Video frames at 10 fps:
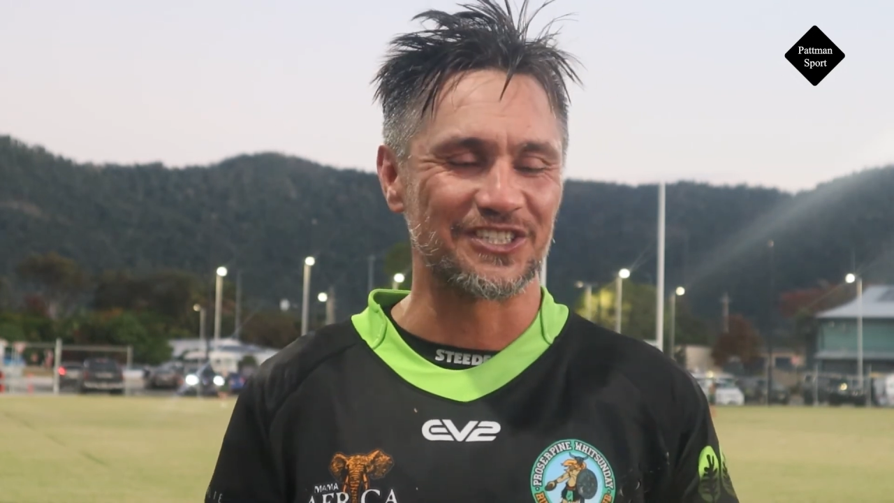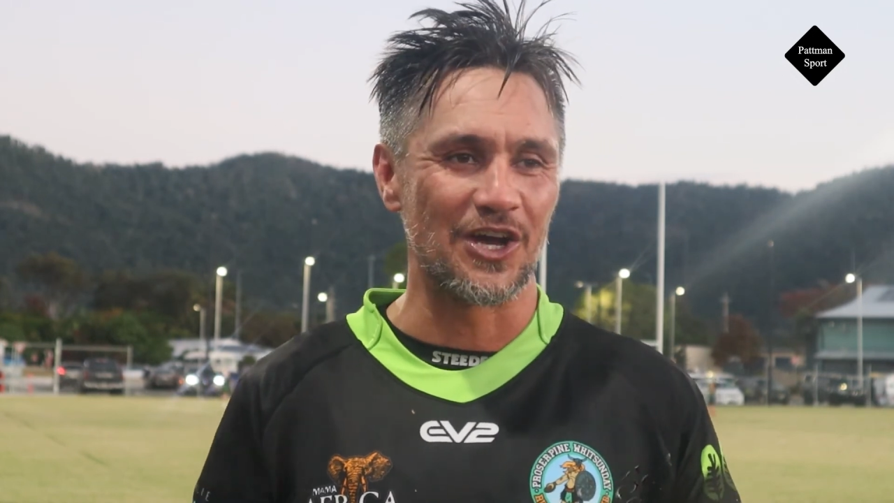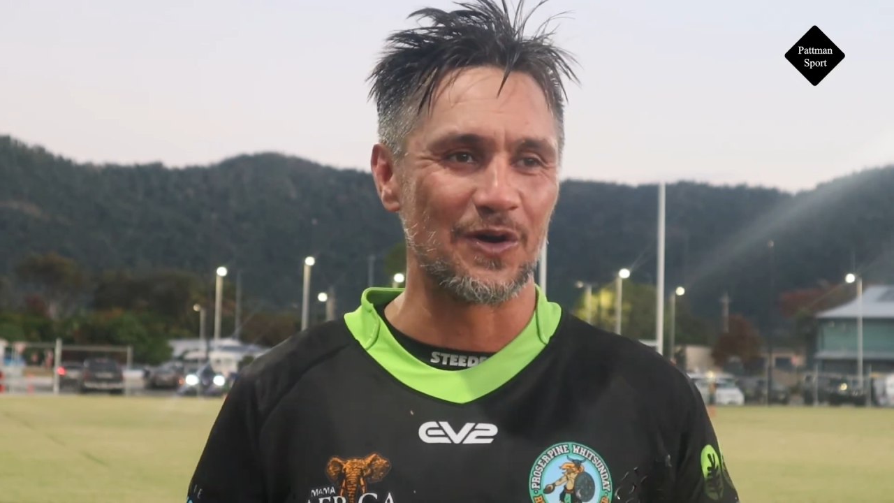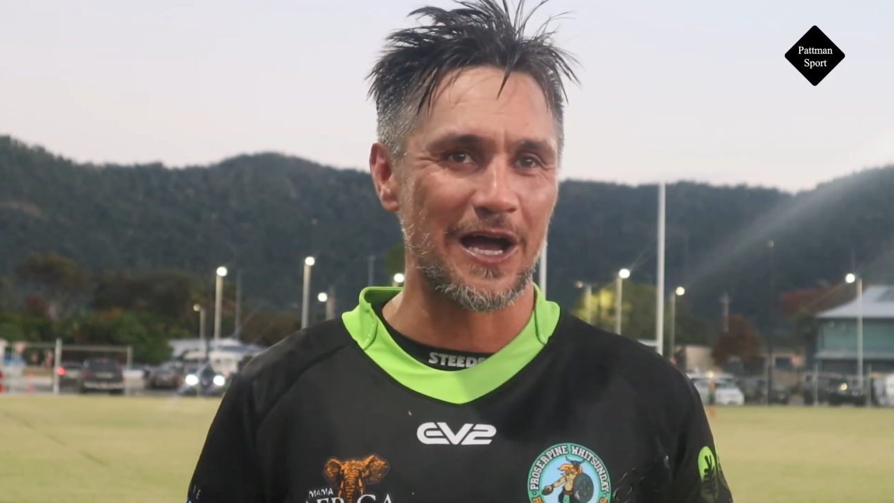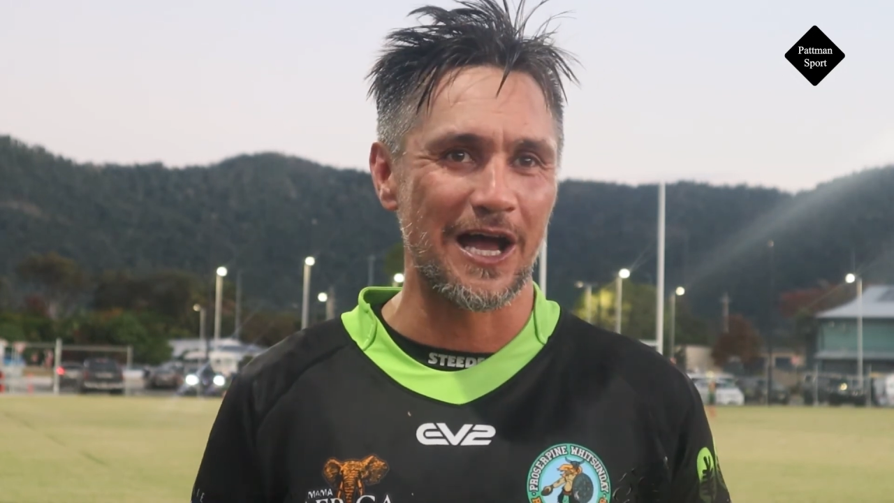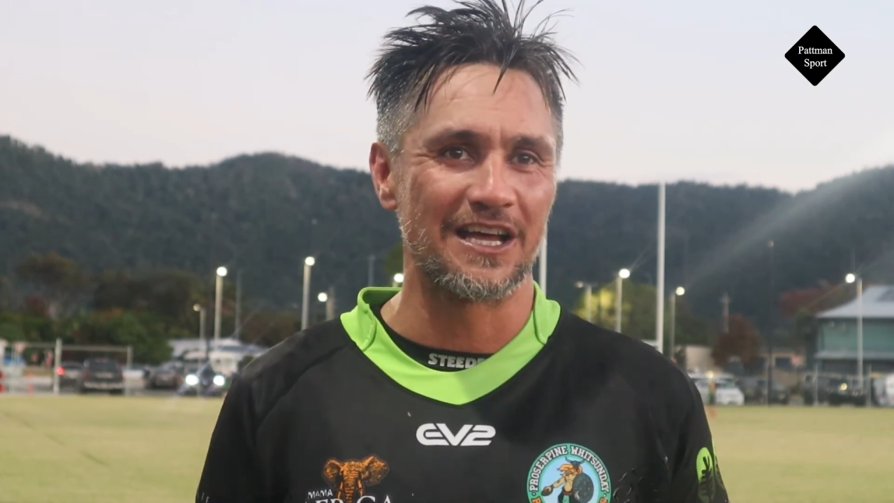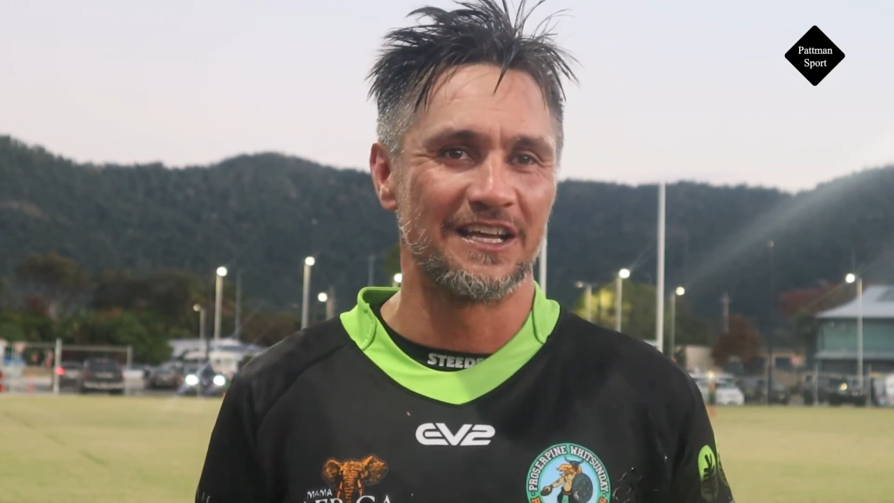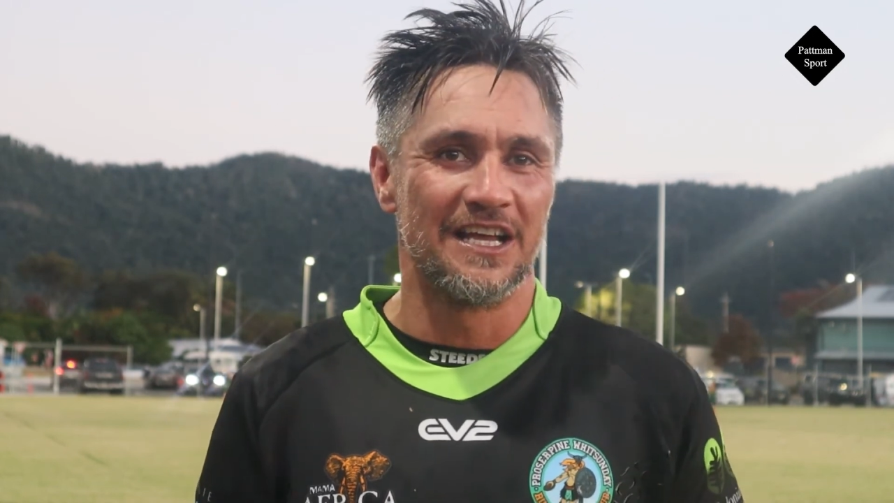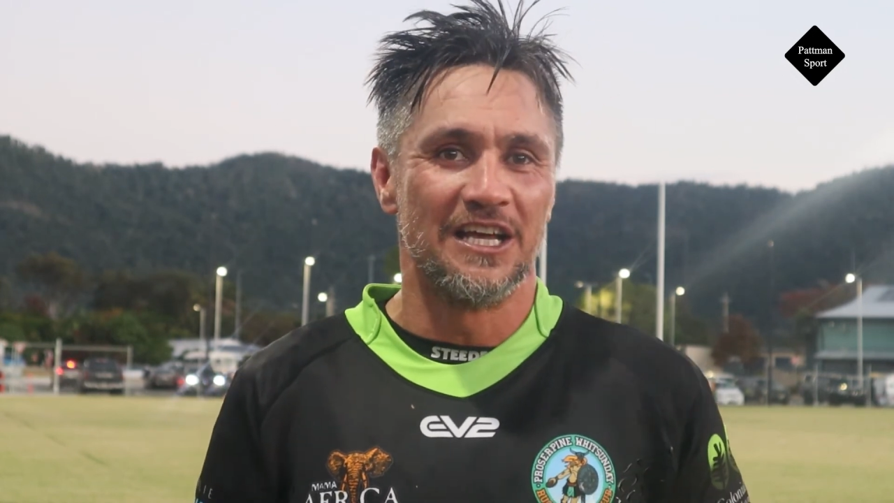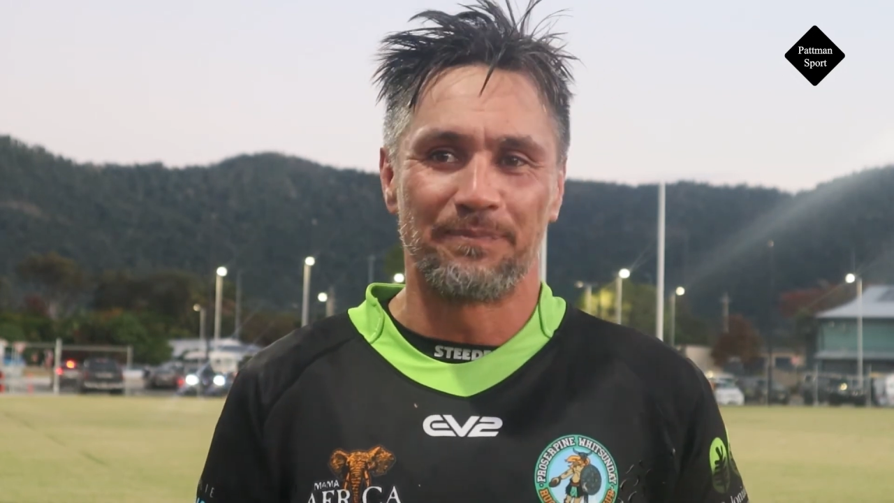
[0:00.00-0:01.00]
So
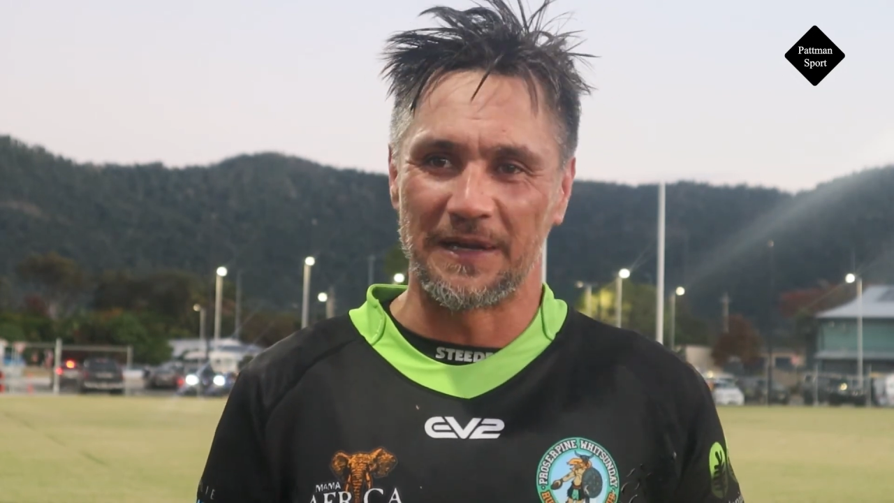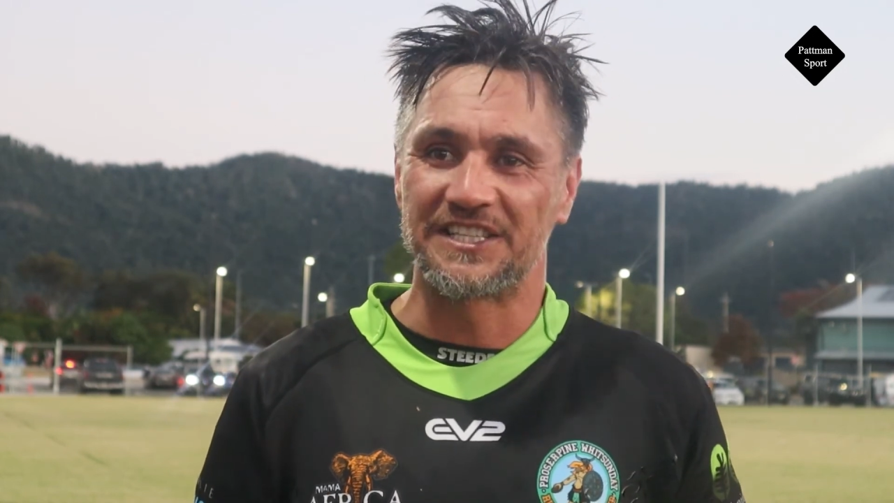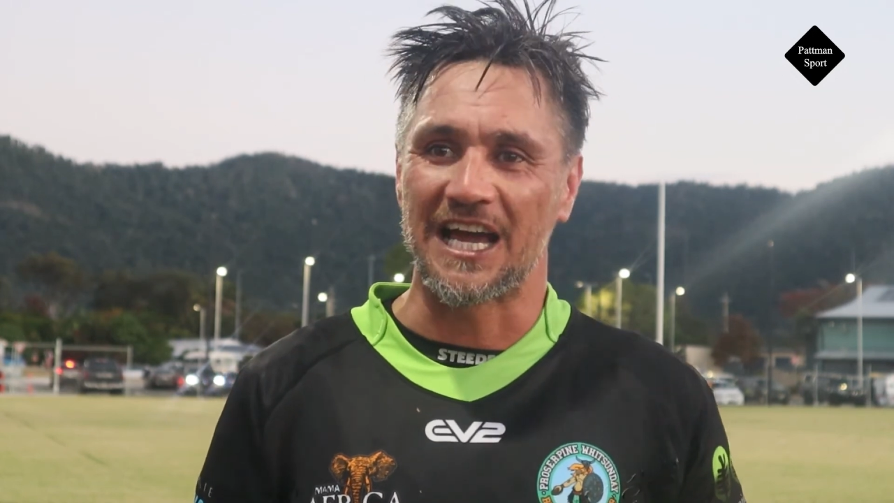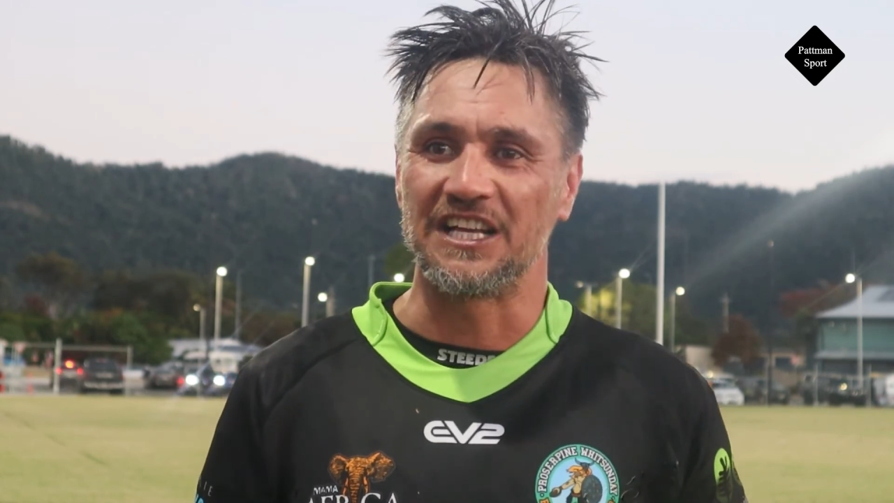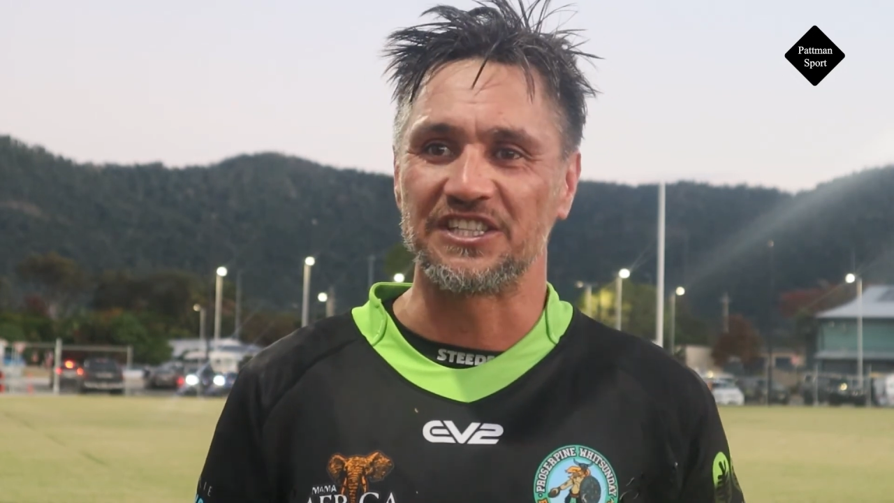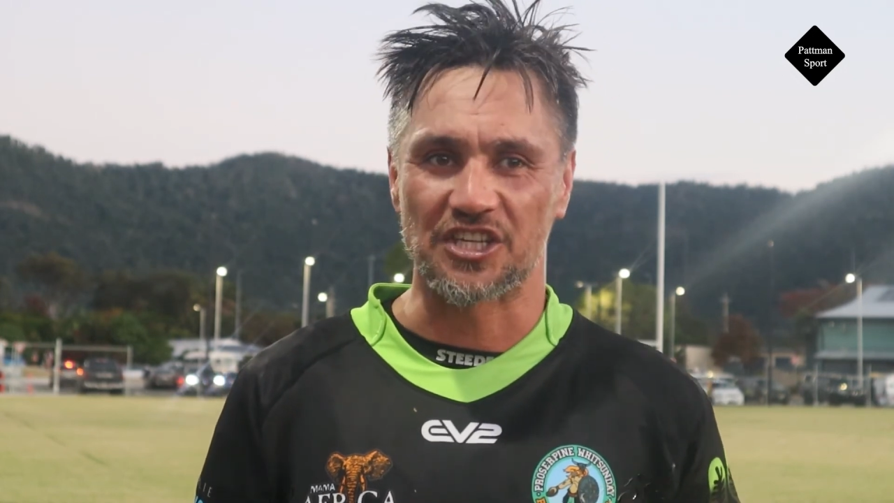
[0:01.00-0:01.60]
big challenge.